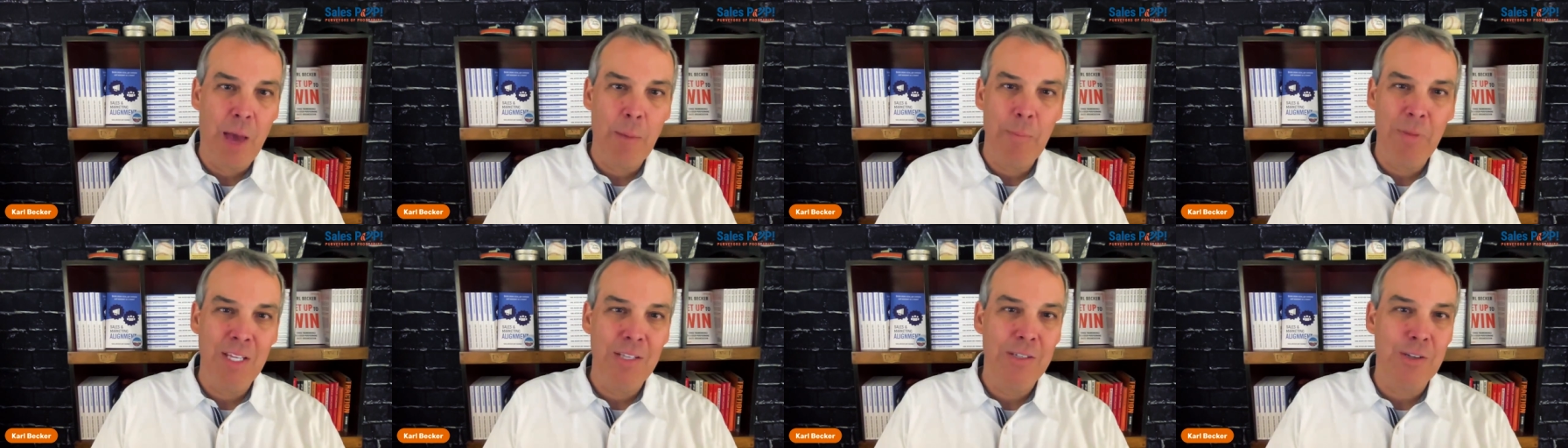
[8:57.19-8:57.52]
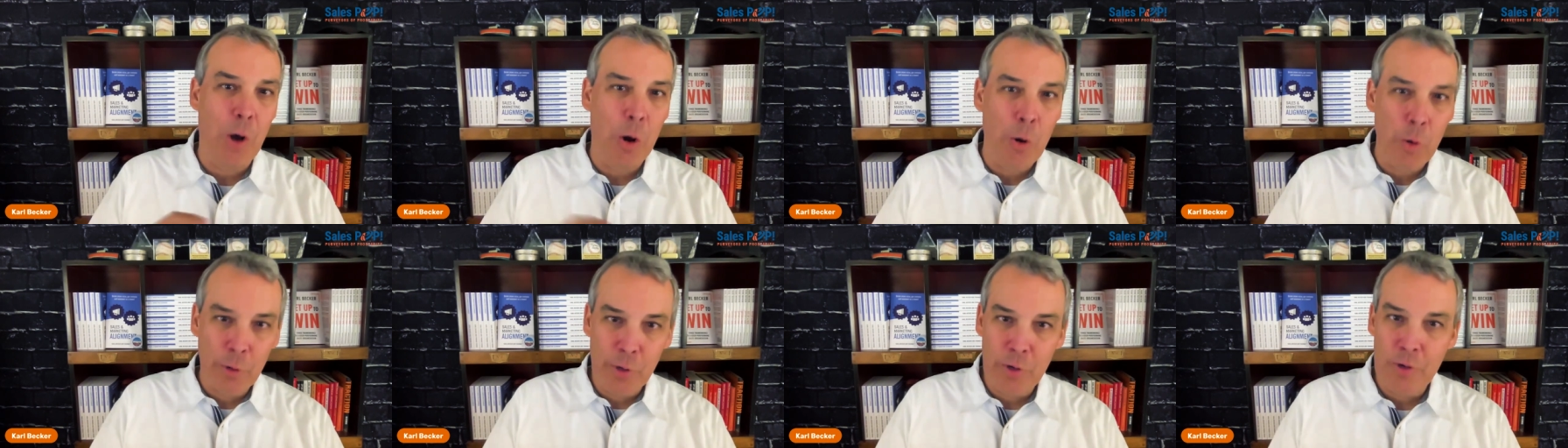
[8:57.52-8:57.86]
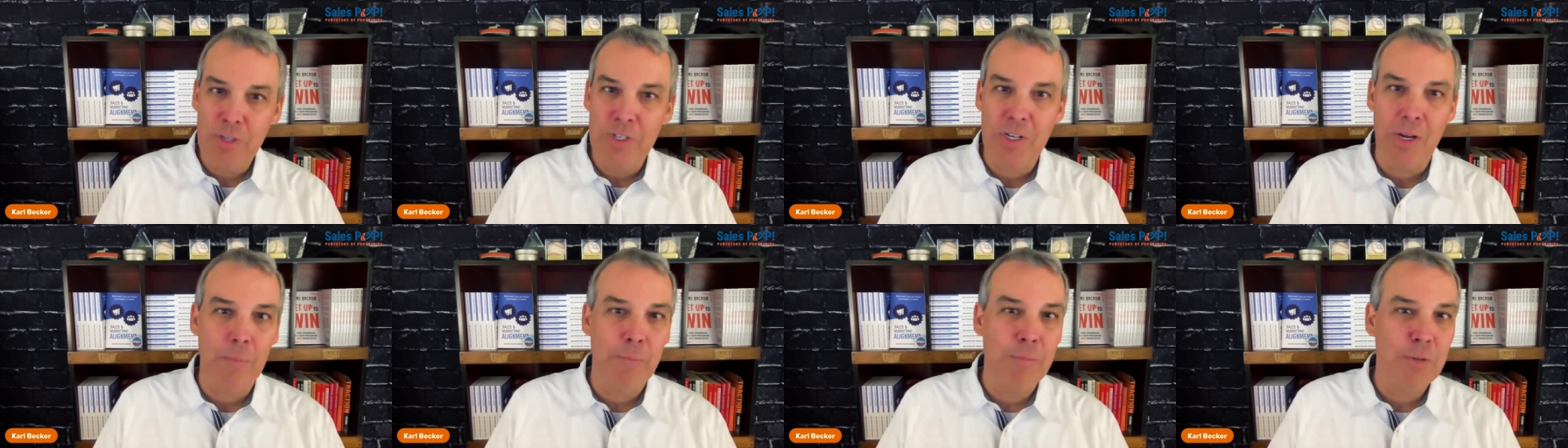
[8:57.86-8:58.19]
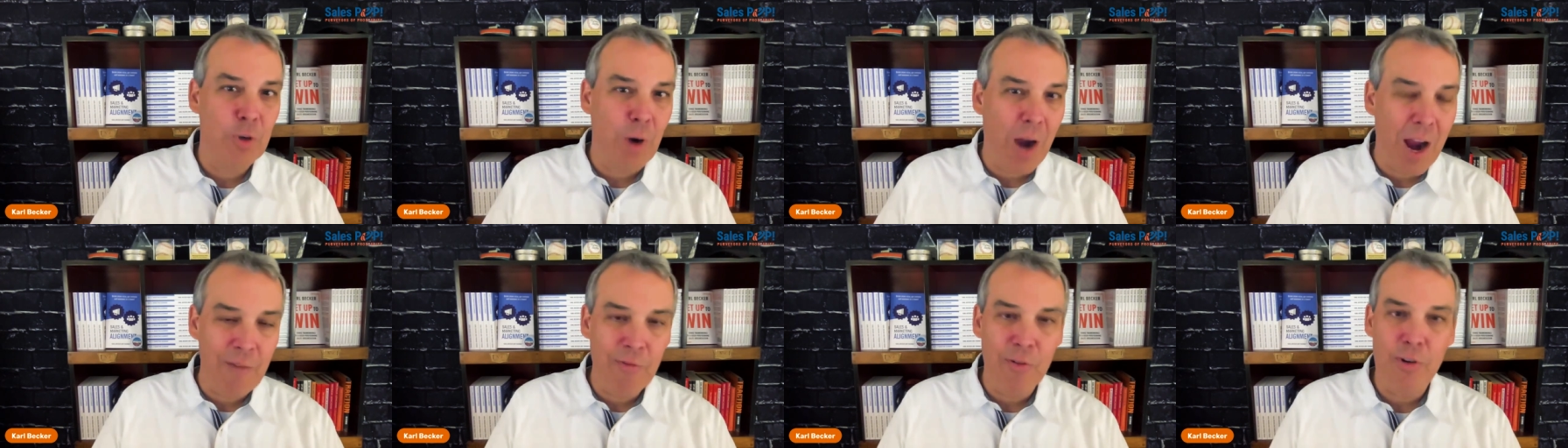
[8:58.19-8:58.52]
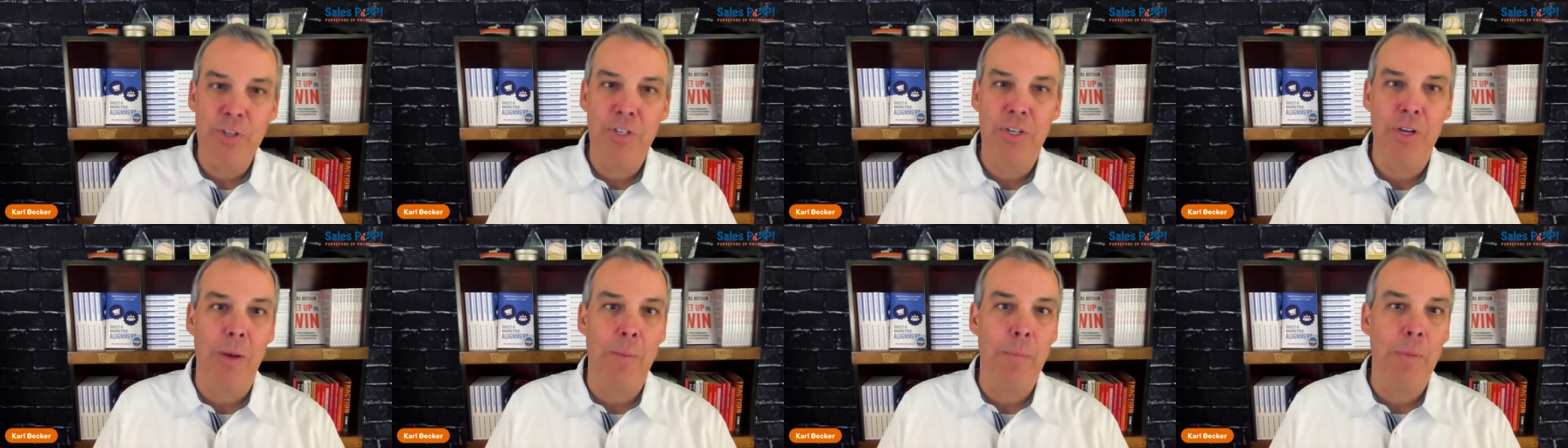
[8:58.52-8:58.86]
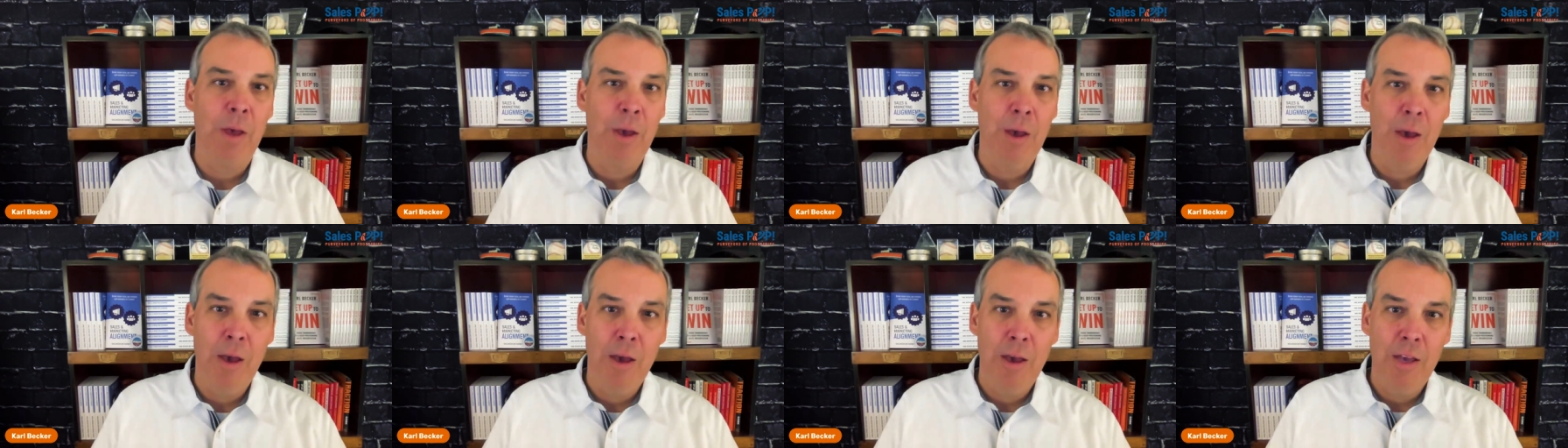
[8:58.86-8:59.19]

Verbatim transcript: That means ownership, drivership,